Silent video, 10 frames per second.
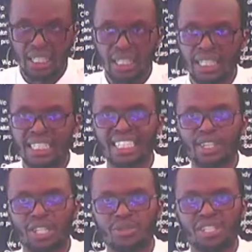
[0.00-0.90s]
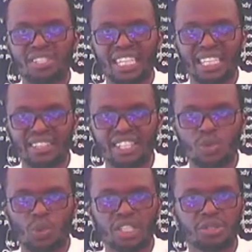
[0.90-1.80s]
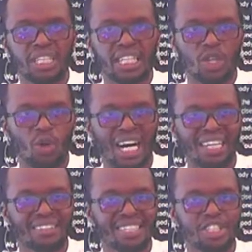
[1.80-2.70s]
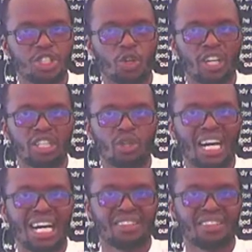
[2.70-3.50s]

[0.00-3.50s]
In other words, we are saying in this world today, no earthly joy, no earthly